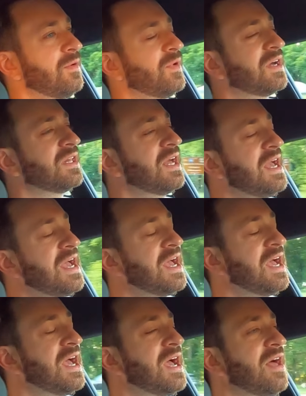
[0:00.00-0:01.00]
Well,
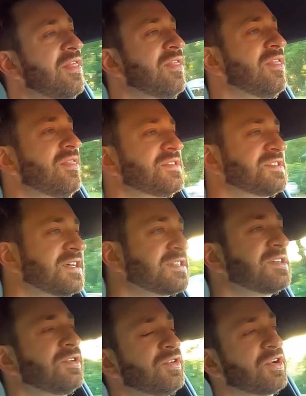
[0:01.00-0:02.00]
the
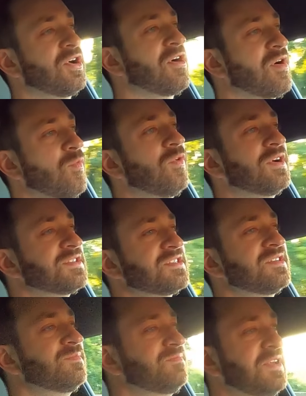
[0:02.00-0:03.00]
six-cylinder car wants
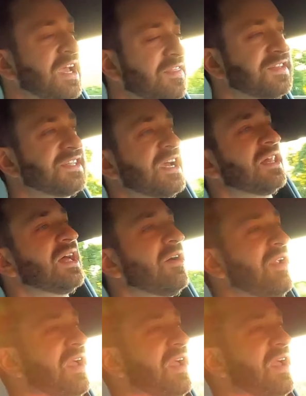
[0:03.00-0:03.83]
to kick the tail out